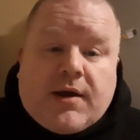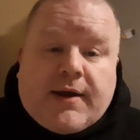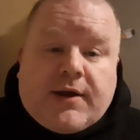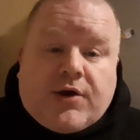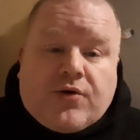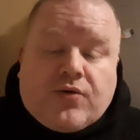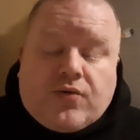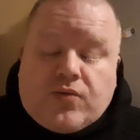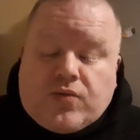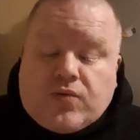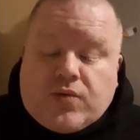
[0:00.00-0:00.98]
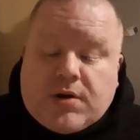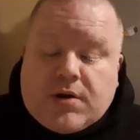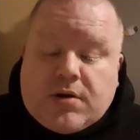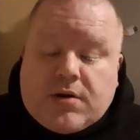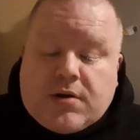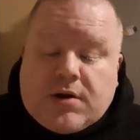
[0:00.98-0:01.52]
you
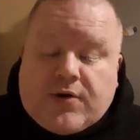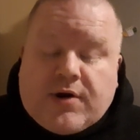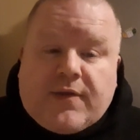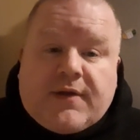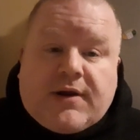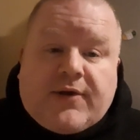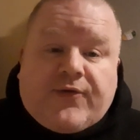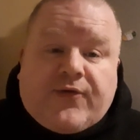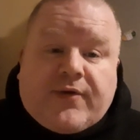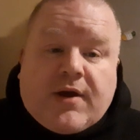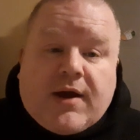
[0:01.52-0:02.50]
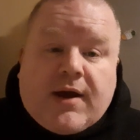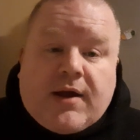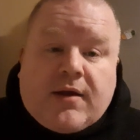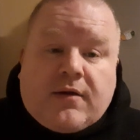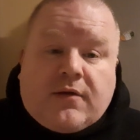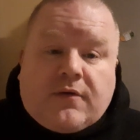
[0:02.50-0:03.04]
are on the list
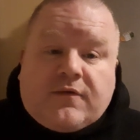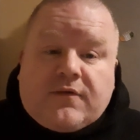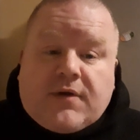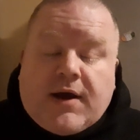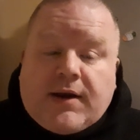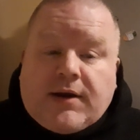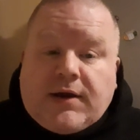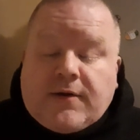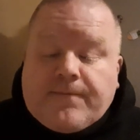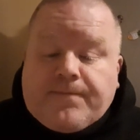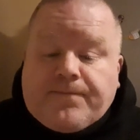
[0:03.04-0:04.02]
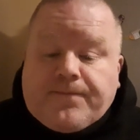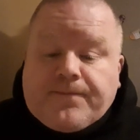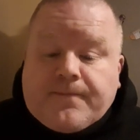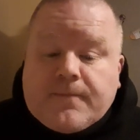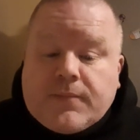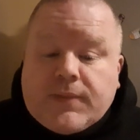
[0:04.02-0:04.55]
and any
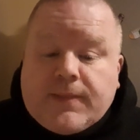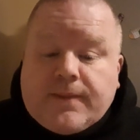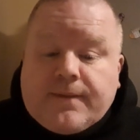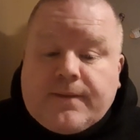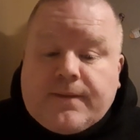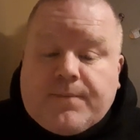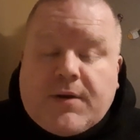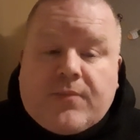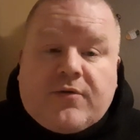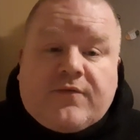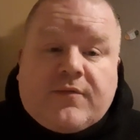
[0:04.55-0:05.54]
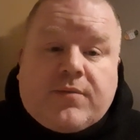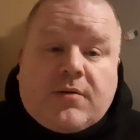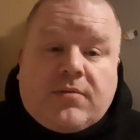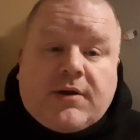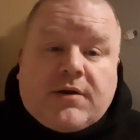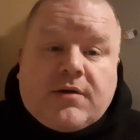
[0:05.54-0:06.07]
member of the
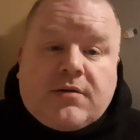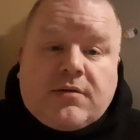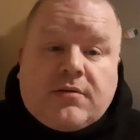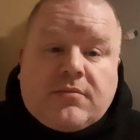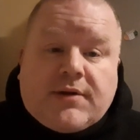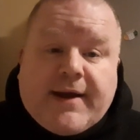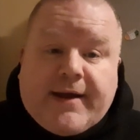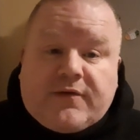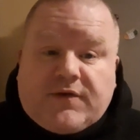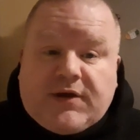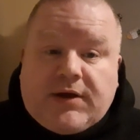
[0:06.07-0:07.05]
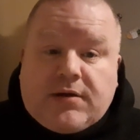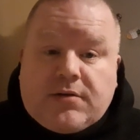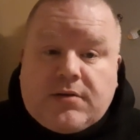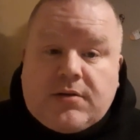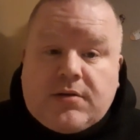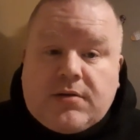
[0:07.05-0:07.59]
public can see
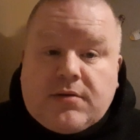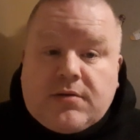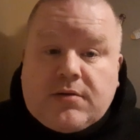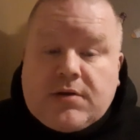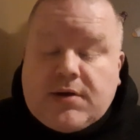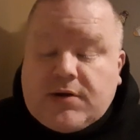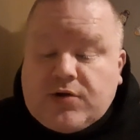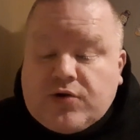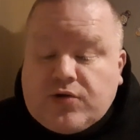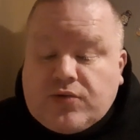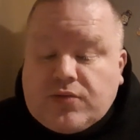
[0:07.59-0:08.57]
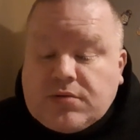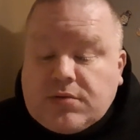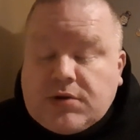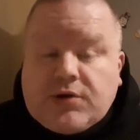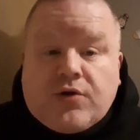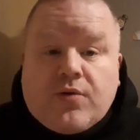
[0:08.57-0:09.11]
who
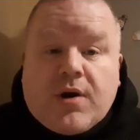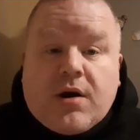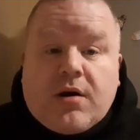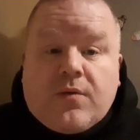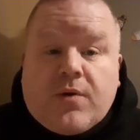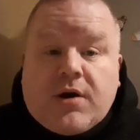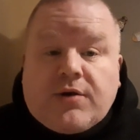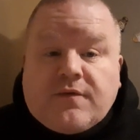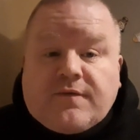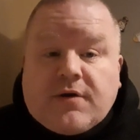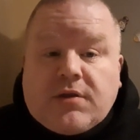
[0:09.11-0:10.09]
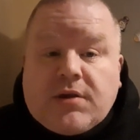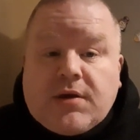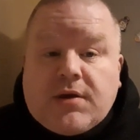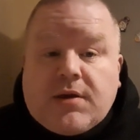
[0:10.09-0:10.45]
you are, what you've done,